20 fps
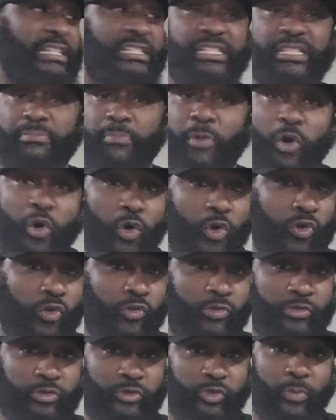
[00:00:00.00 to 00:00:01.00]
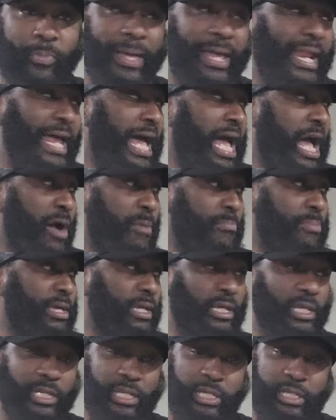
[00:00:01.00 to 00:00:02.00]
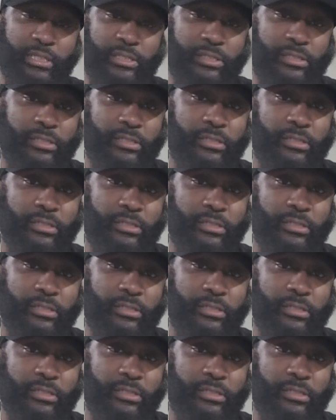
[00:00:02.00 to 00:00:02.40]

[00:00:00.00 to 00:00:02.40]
it's small, no matter how big it is.